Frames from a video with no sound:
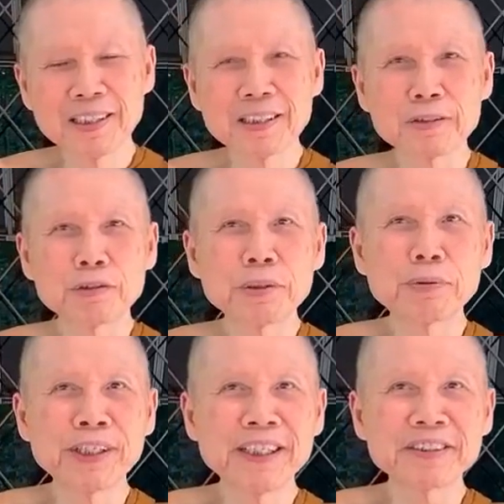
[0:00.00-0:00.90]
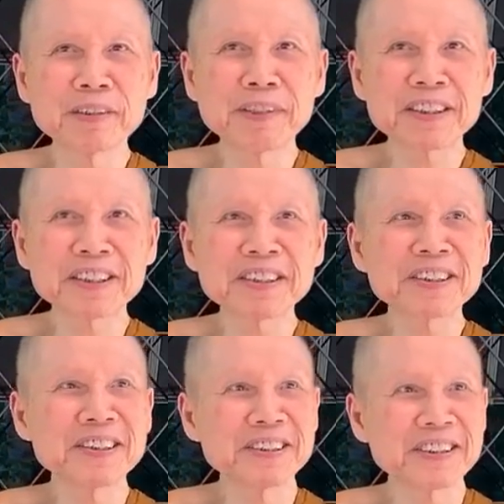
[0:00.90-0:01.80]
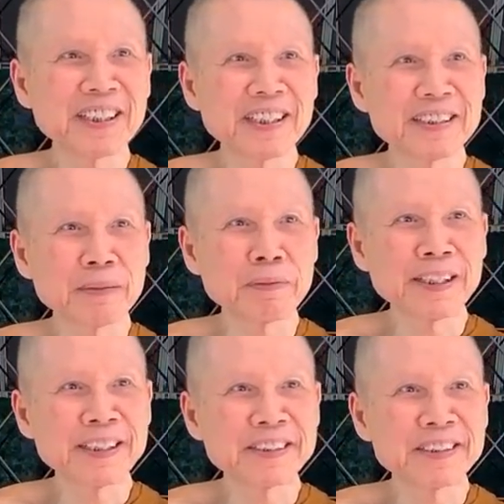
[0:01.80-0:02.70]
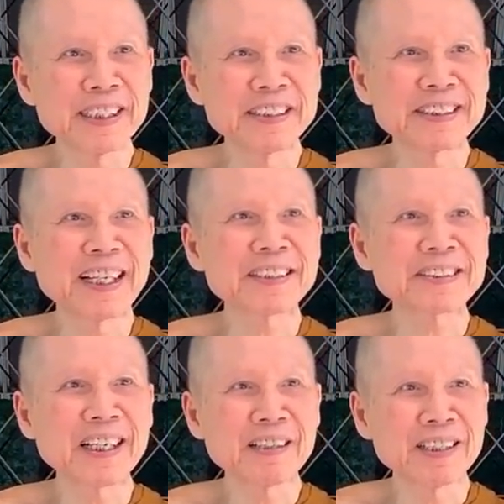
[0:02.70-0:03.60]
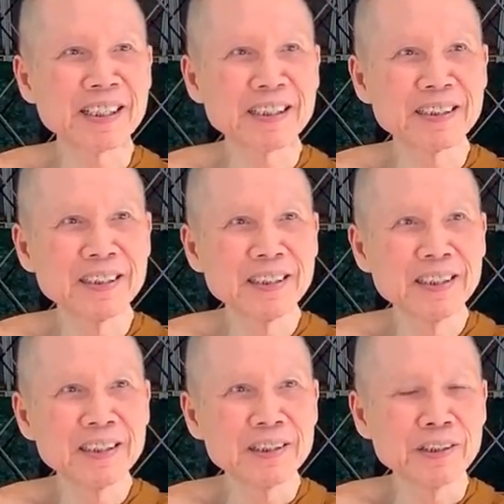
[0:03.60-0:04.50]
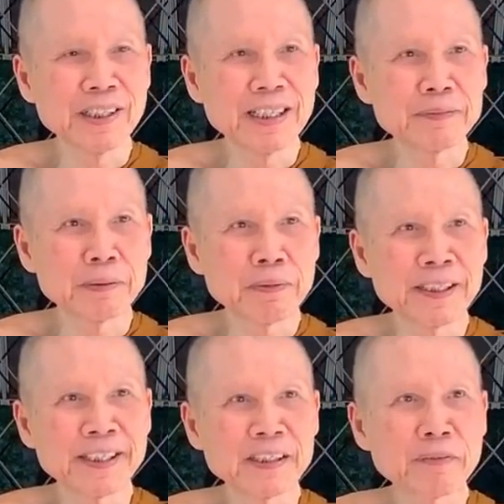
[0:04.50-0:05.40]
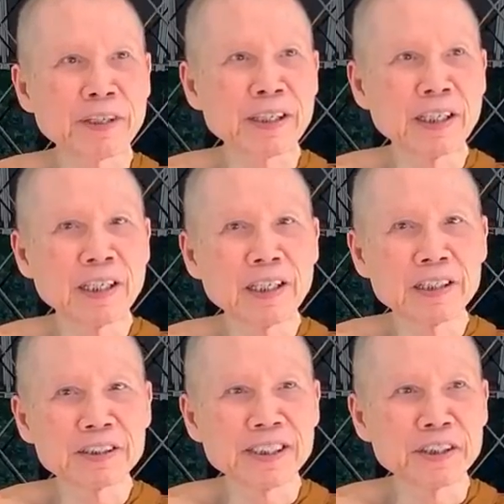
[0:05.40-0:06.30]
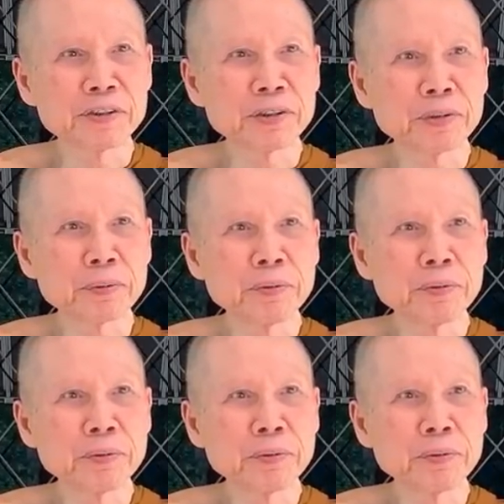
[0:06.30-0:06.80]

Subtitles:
3 planes of existence are the planes in samsara. You have the plane of sensual